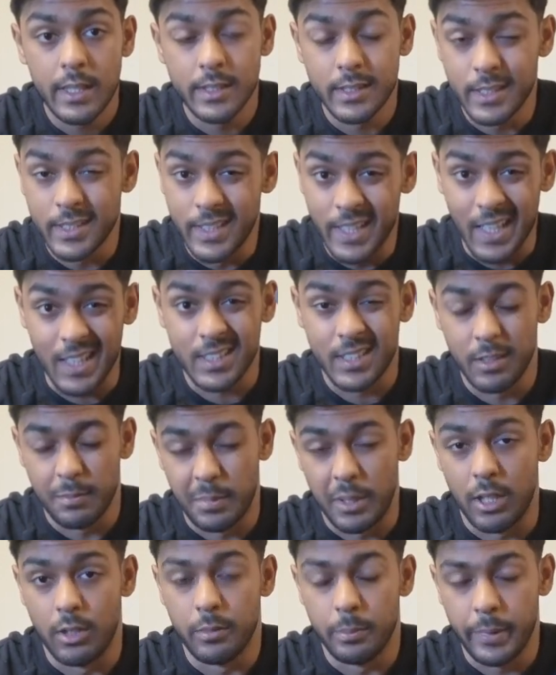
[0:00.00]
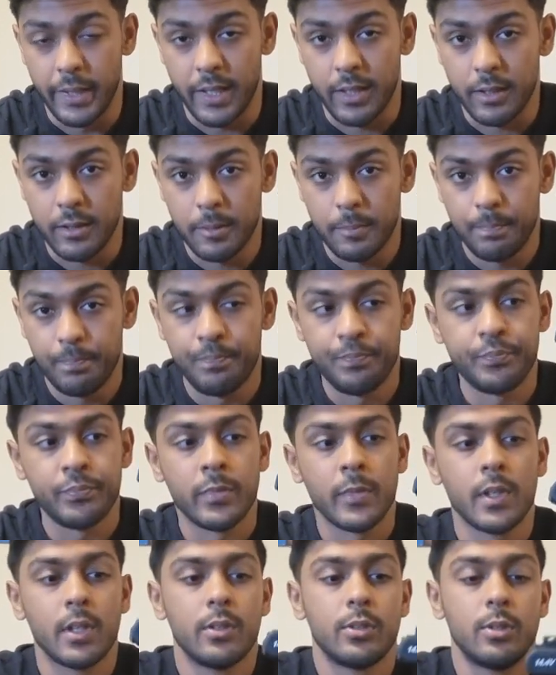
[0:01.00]
the Dexter power pack.
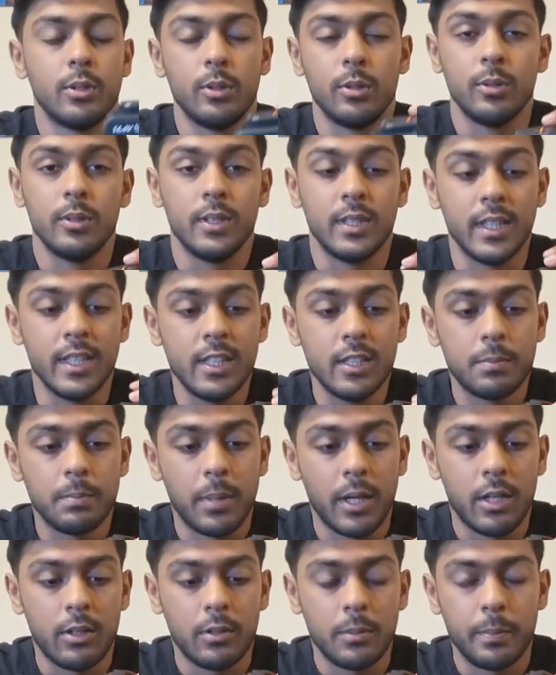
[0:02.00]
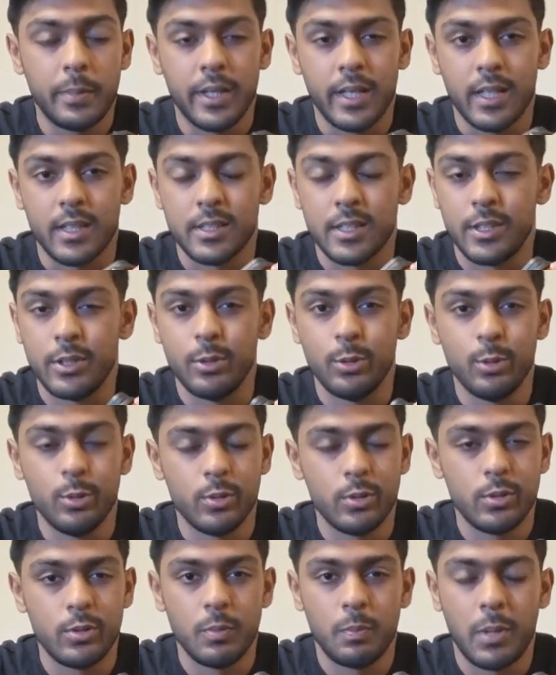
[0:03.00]
So these power packs are
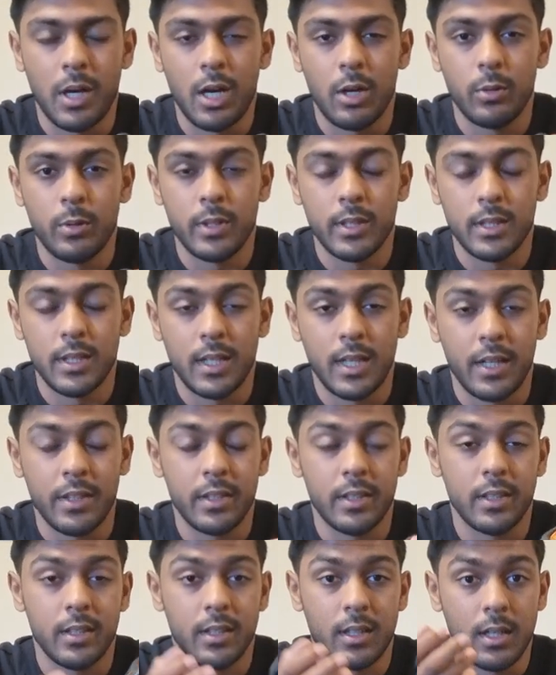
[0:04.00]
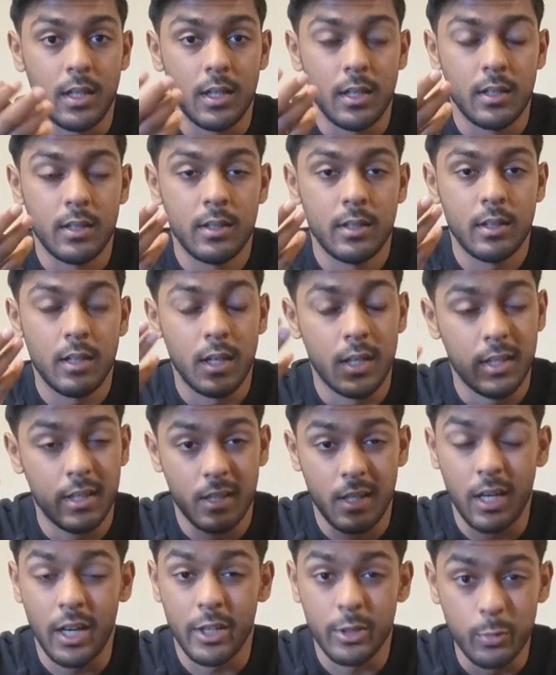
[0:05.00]
used to power other
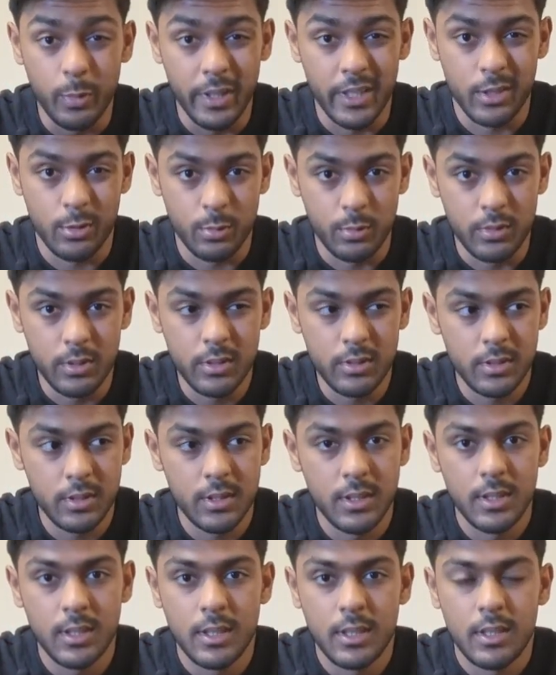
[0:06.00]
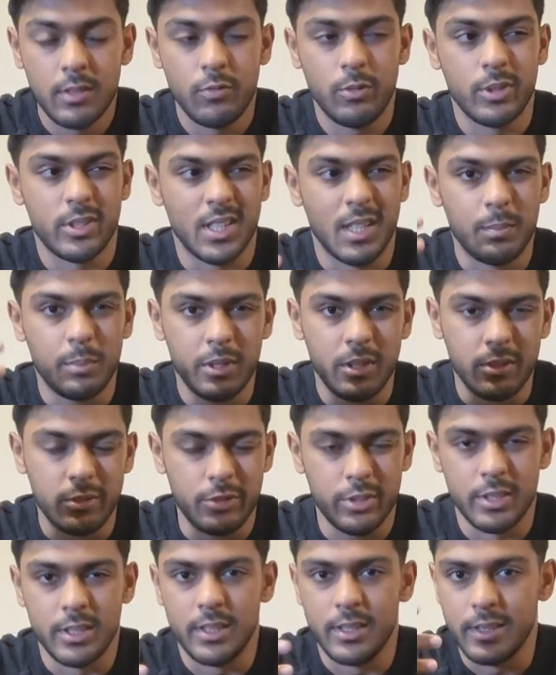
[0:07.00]
hardware tools, for example,
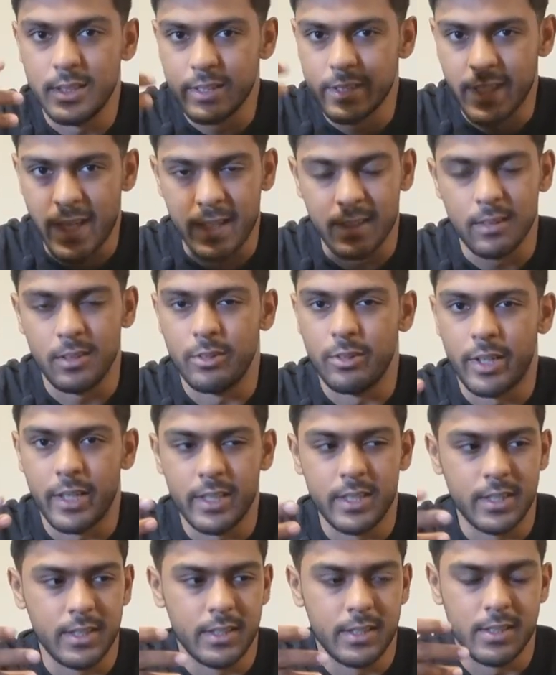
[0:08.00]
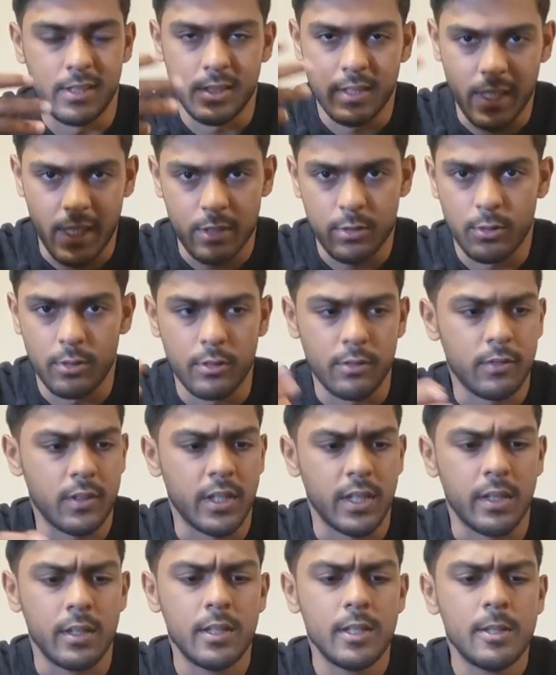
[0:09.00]
drills, angle grinders, that sort of
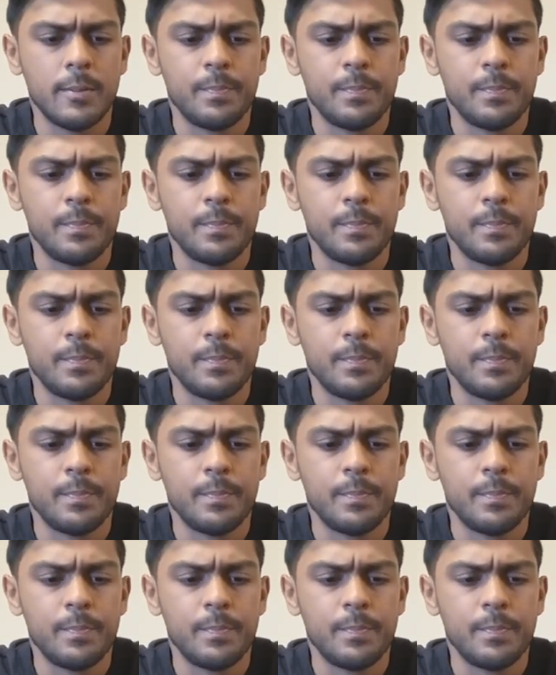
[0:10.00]
thing.